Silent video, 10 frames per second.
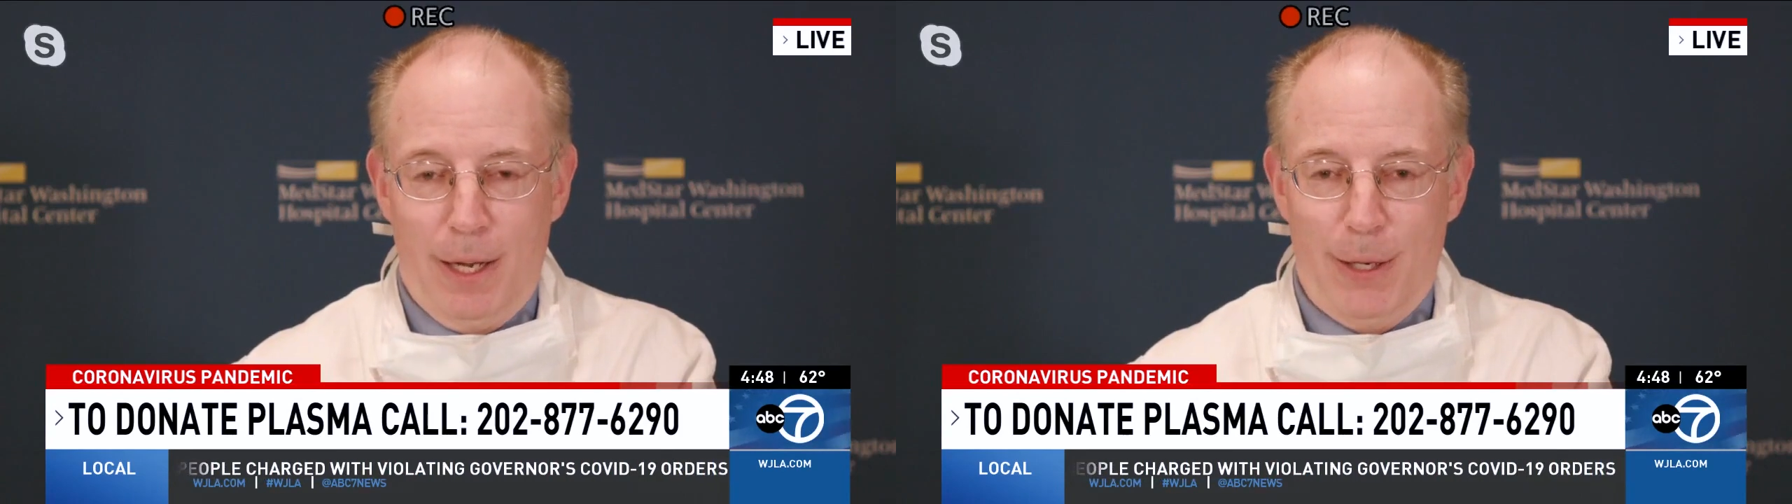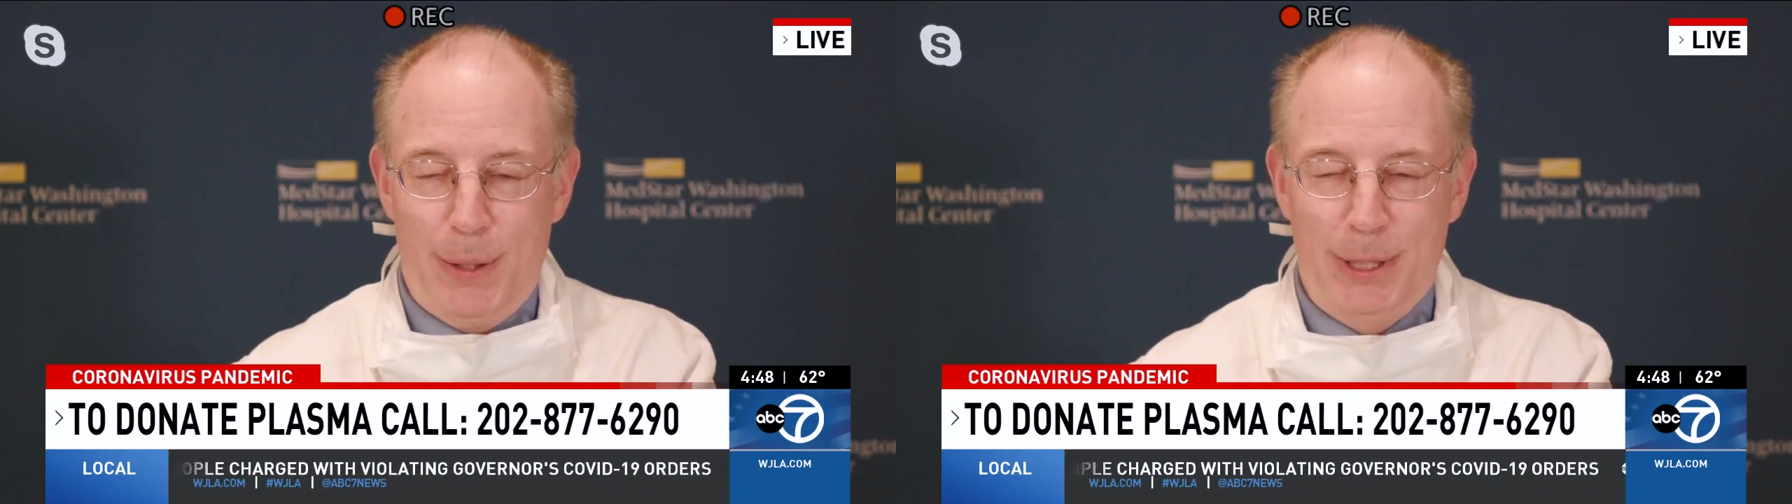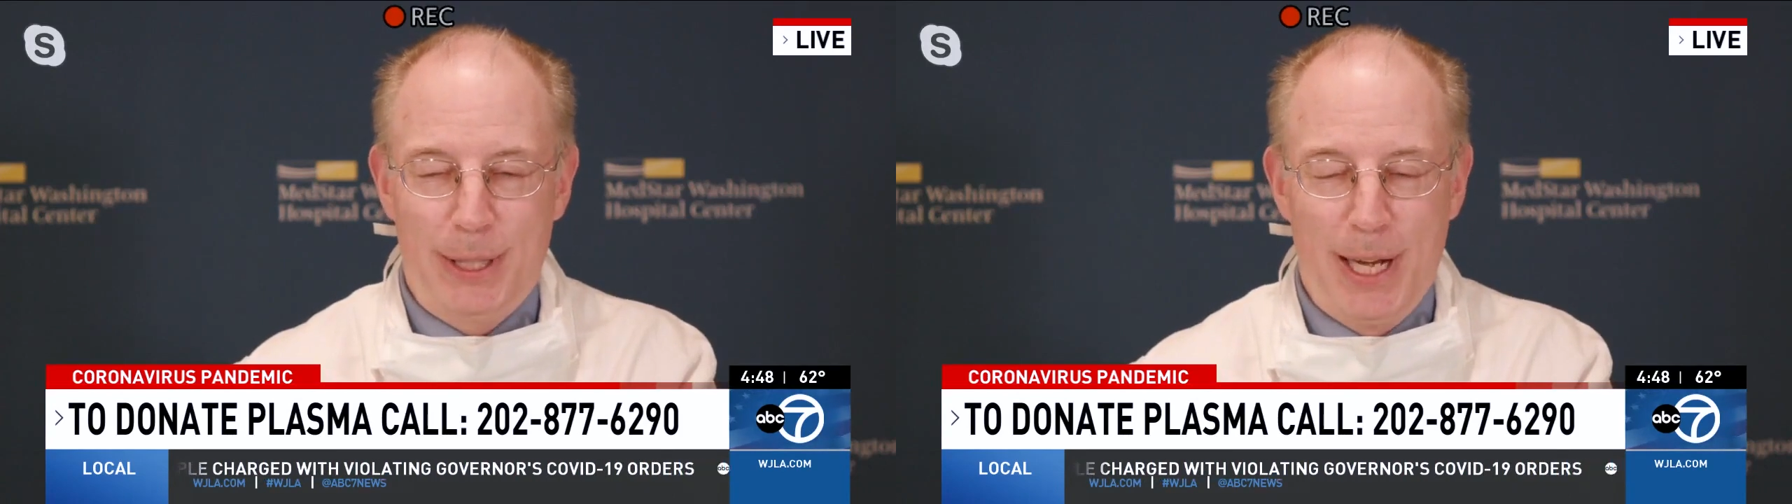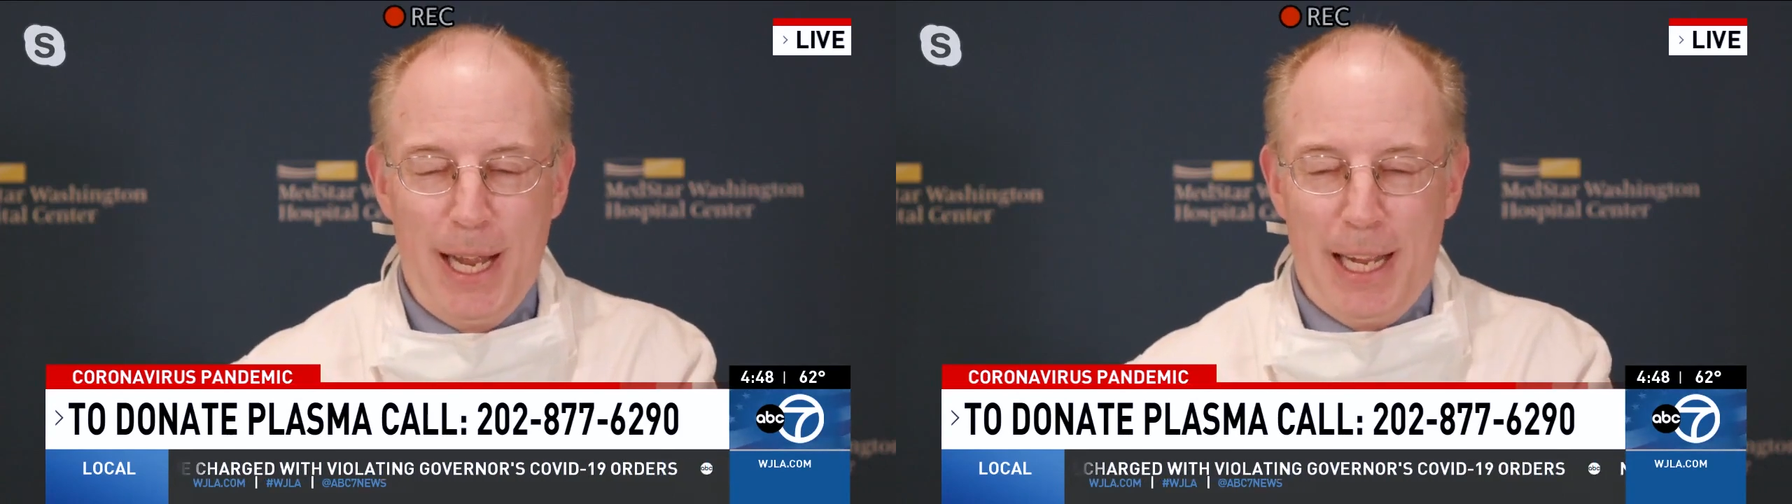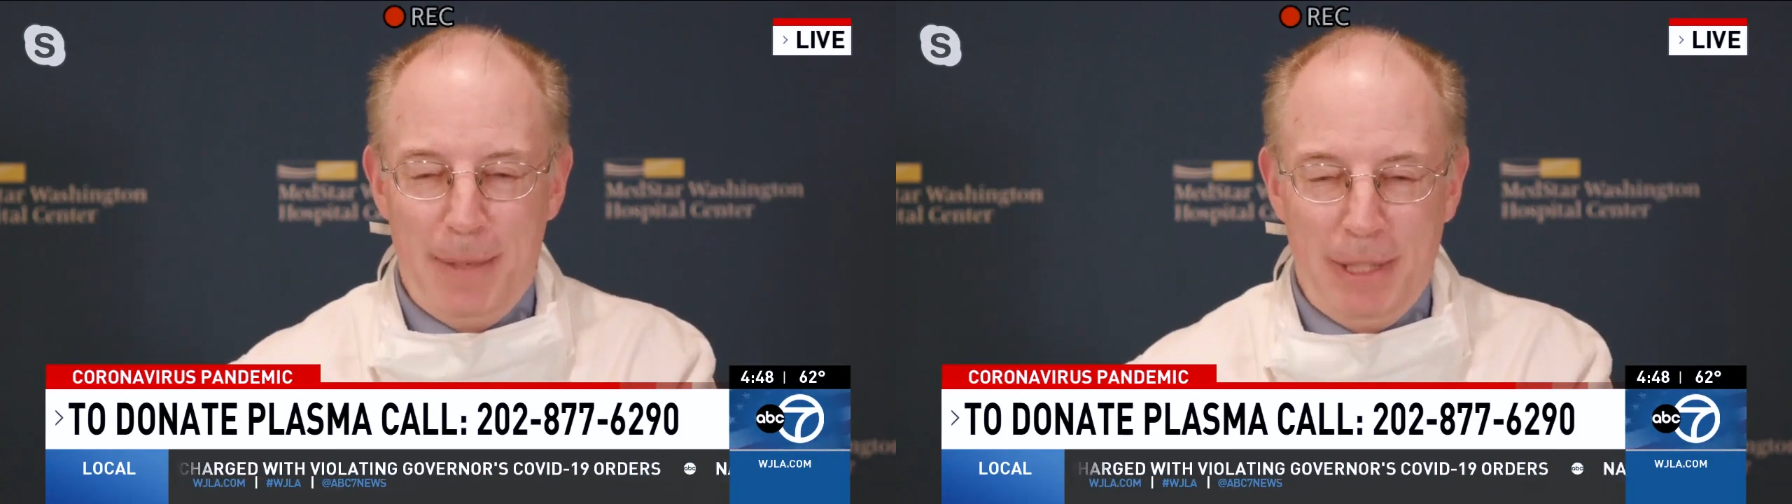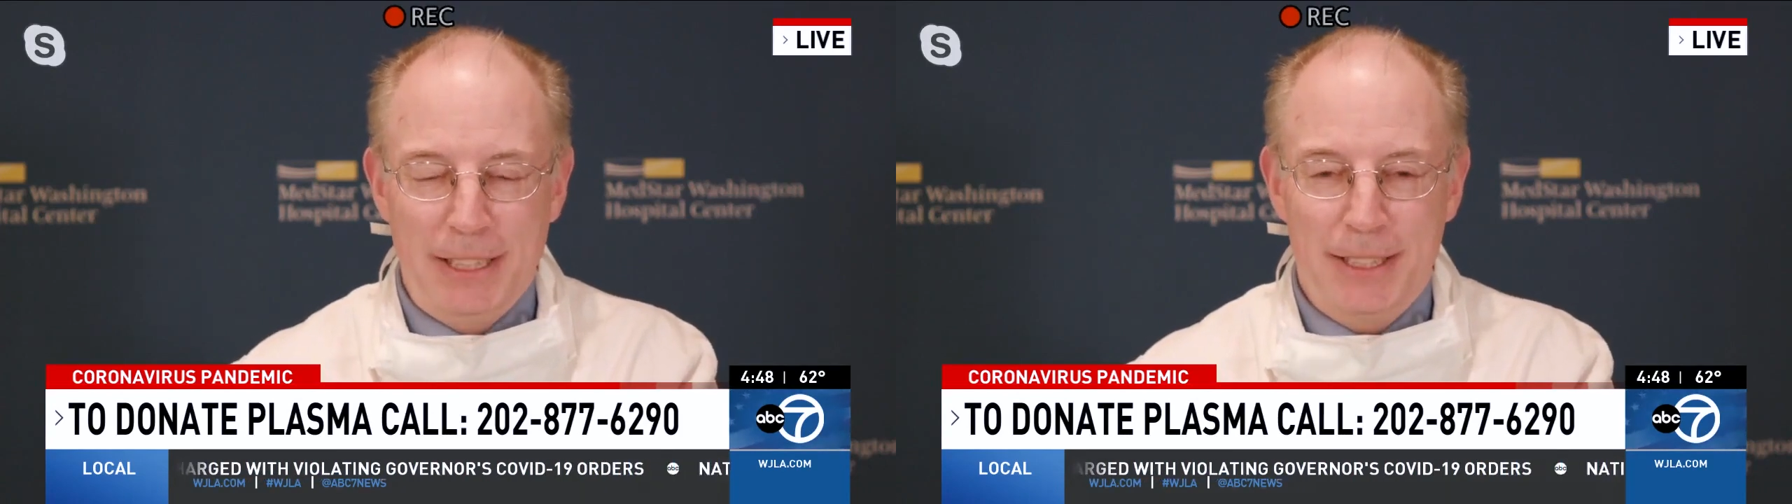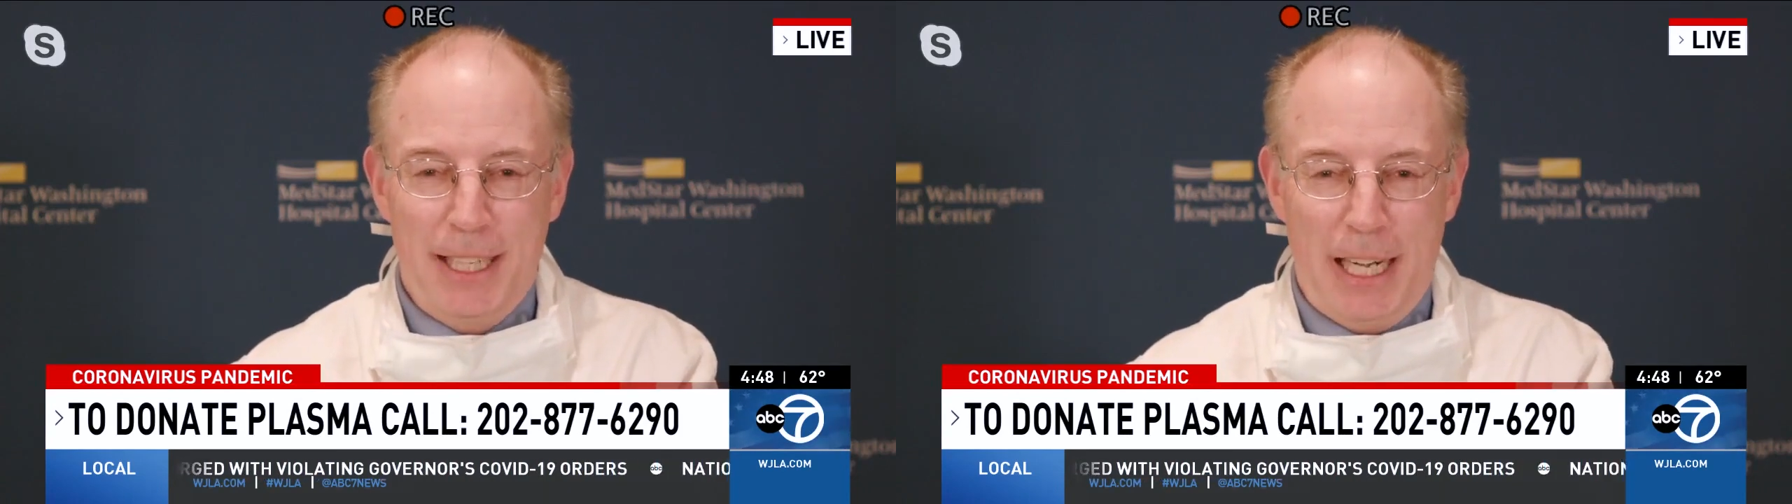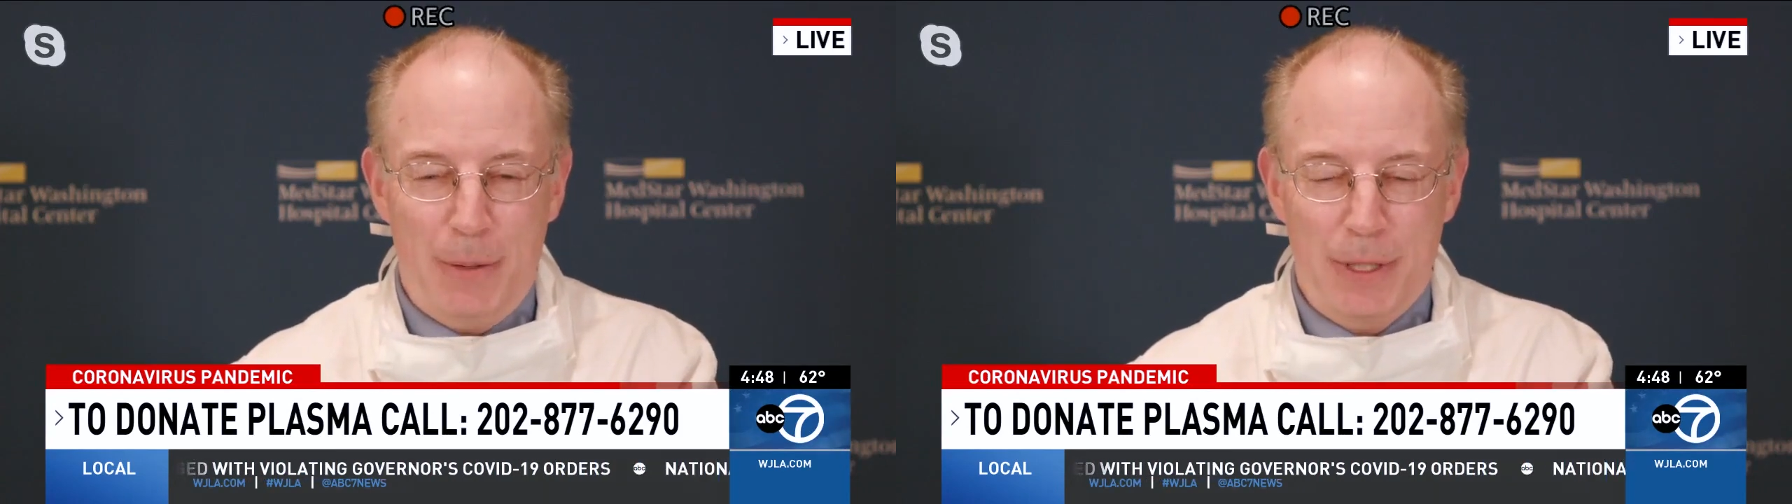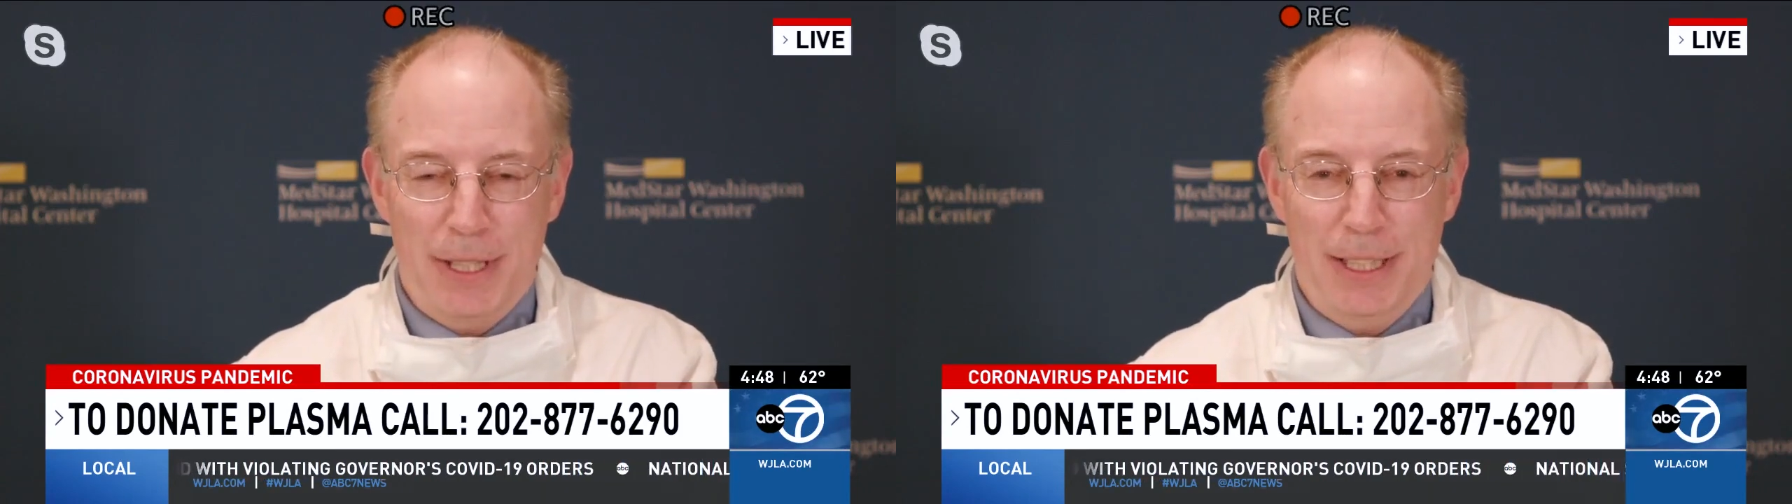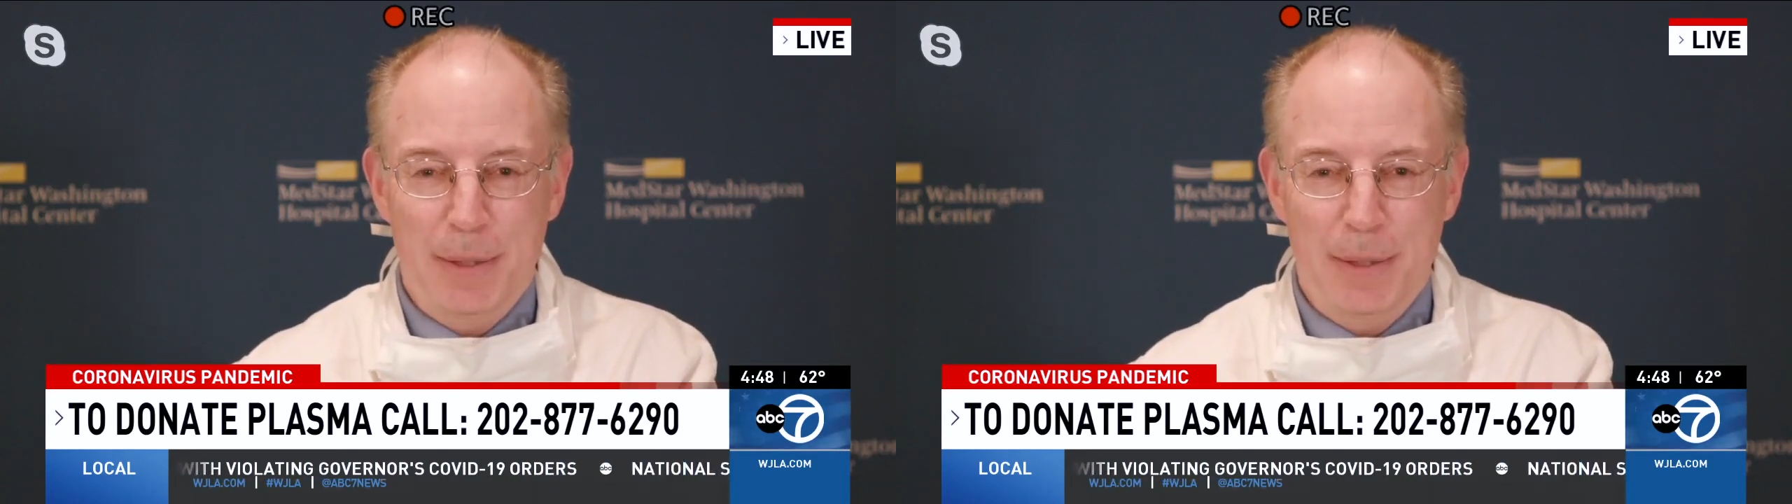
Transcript: Uh, I mentioned that I was in